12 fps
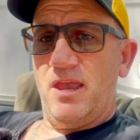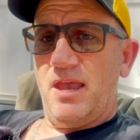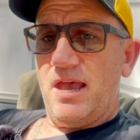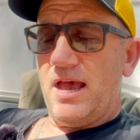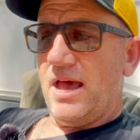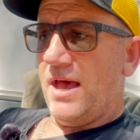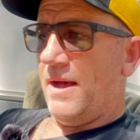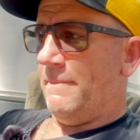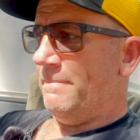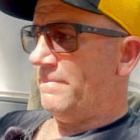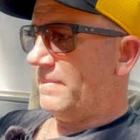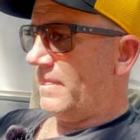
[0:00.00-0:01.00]

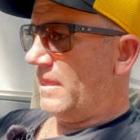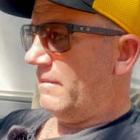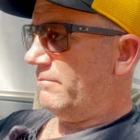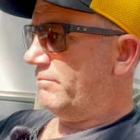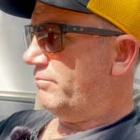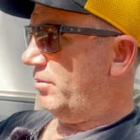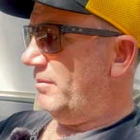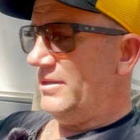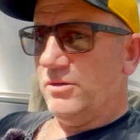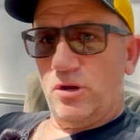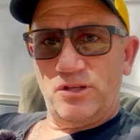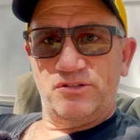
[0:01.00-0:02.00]
Probably
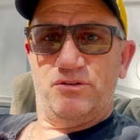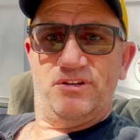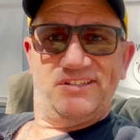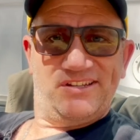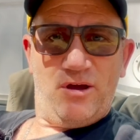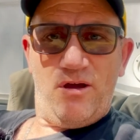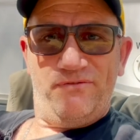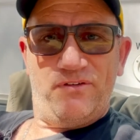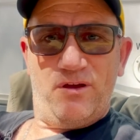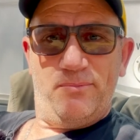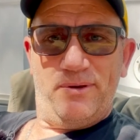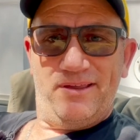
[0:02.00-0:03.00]
not as good as the iPhone,
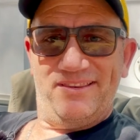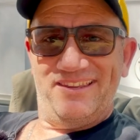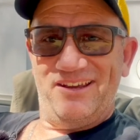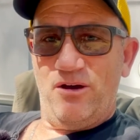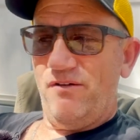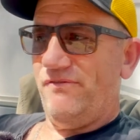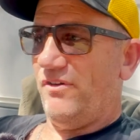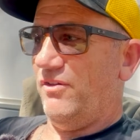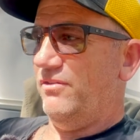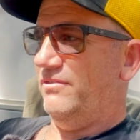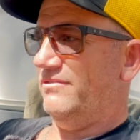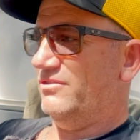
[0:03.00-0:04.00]
but the
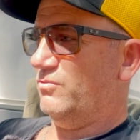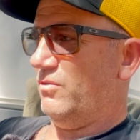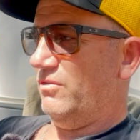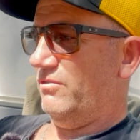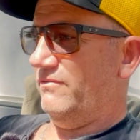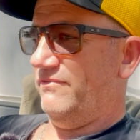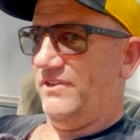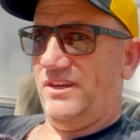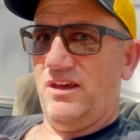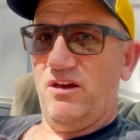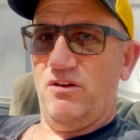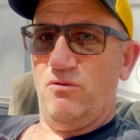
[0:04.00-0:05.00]
iPhone 12
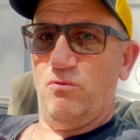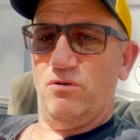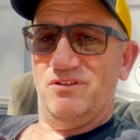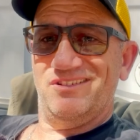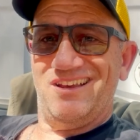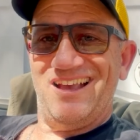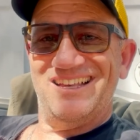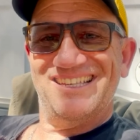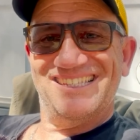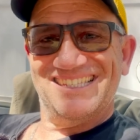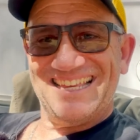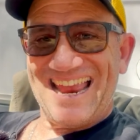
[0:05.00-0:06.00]
video was
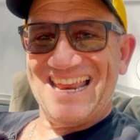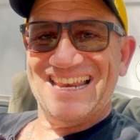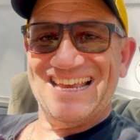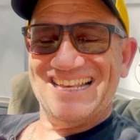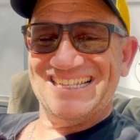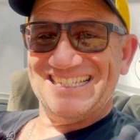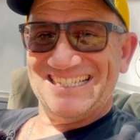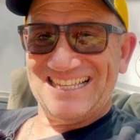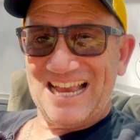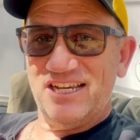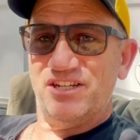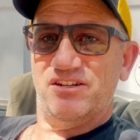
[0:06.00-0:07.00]

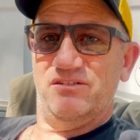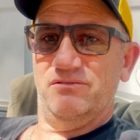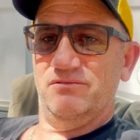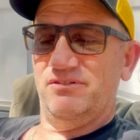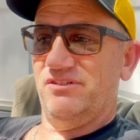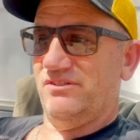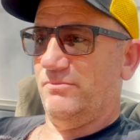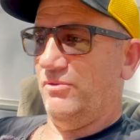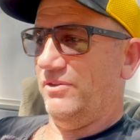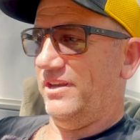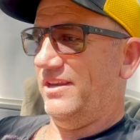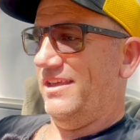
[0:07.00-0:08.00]
sensational this
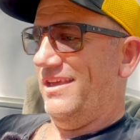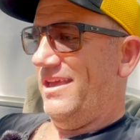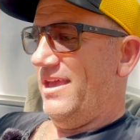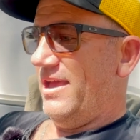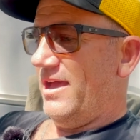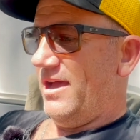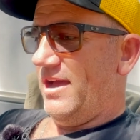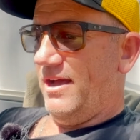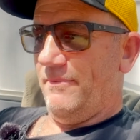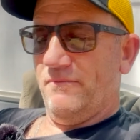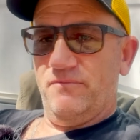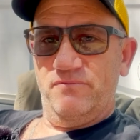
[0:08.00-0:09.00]
morning.
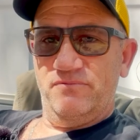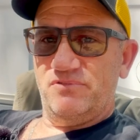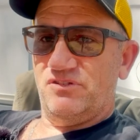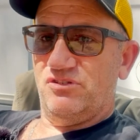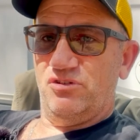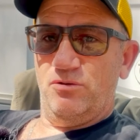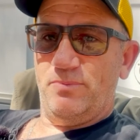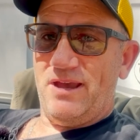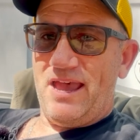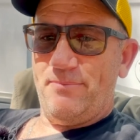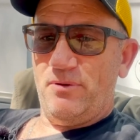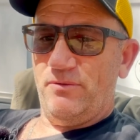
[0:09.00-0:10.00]
Super
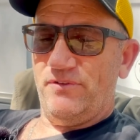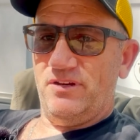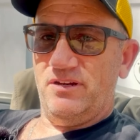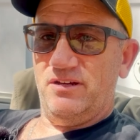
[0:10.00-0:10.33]
happy with it.